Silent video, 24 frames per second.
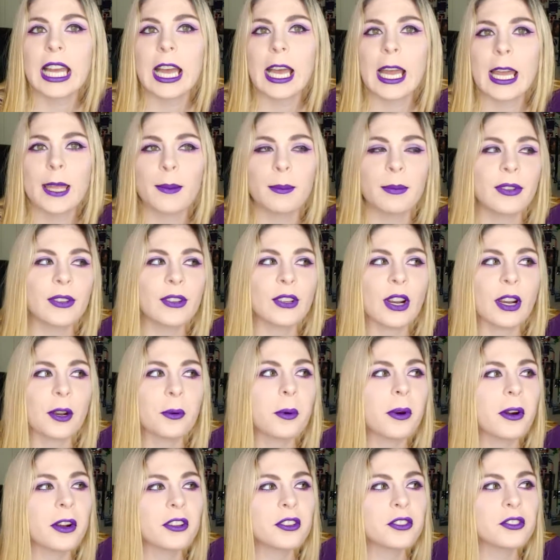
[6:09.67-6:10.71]
I'm Star
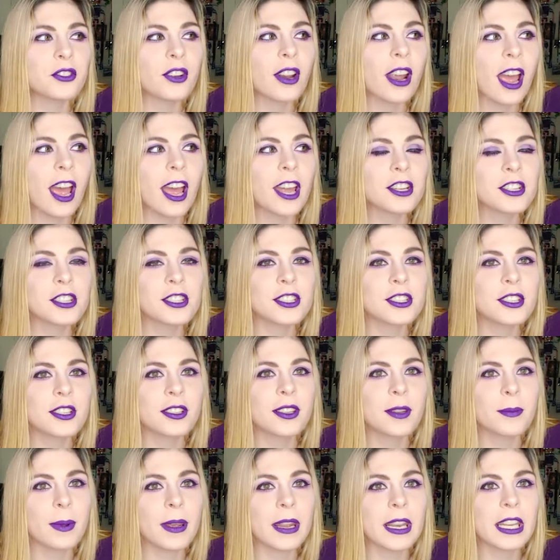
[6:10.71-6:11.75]
Wars trash,
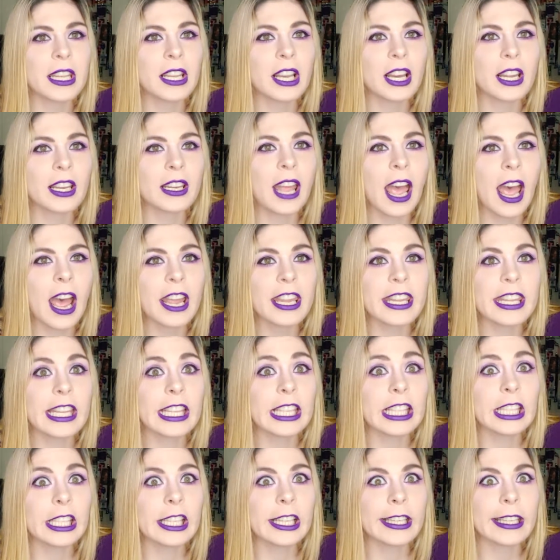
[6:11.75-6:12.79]
depending on how you
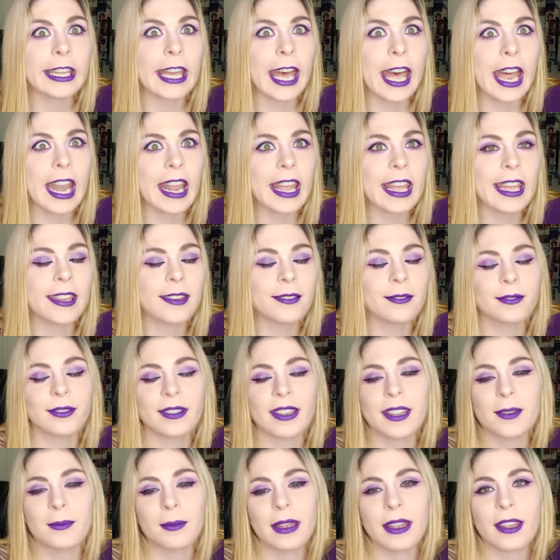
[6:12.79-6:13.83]
look at it.
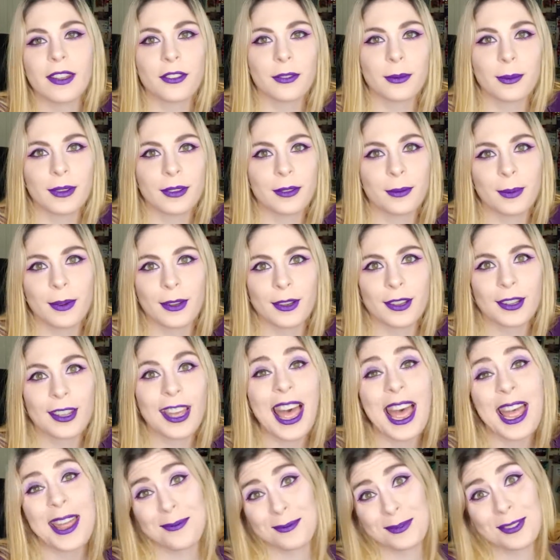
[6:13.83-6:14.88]
In my husband's book,
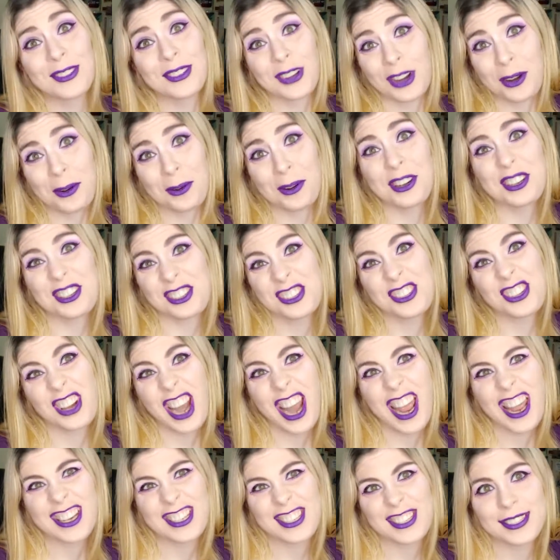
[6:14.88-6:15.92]
I'm Star Wars
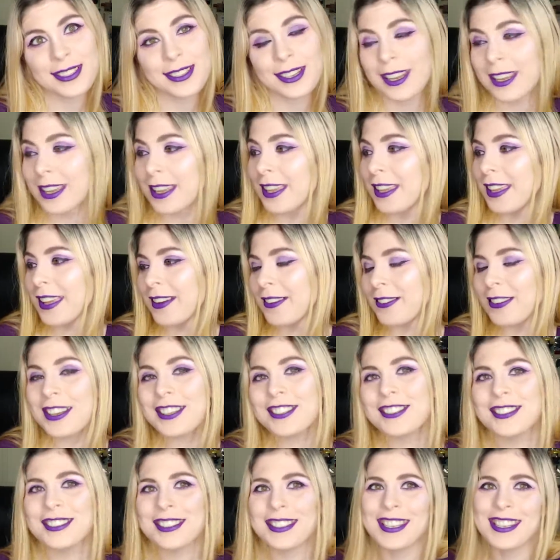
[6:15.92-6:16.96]
trash.
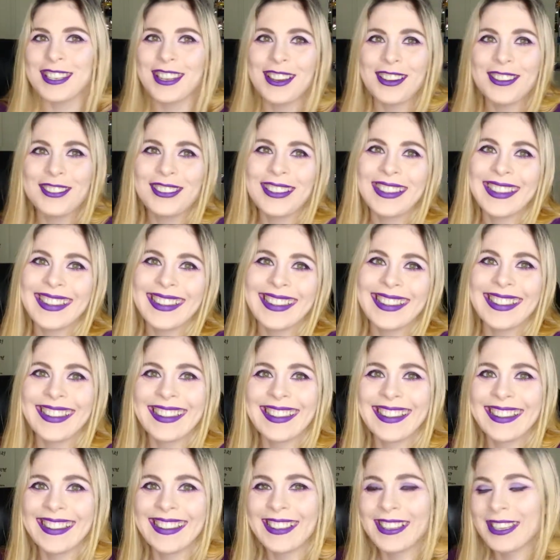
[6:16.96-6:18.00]
Which,
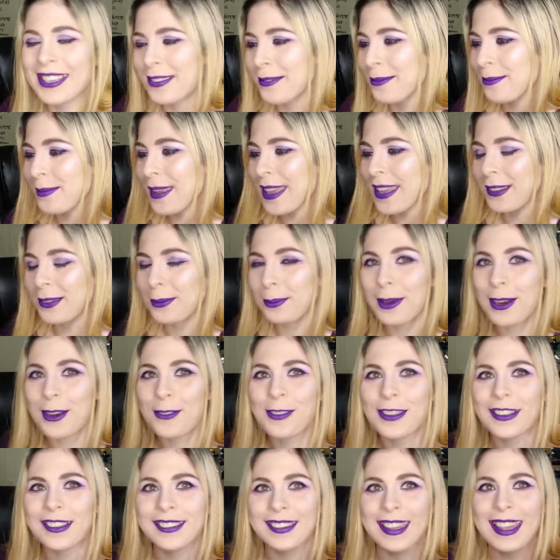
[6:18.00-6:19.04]
makes
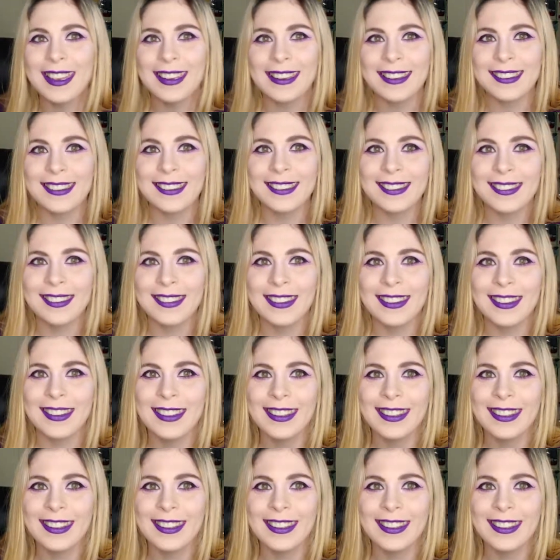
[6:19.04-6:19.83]
perfect sense.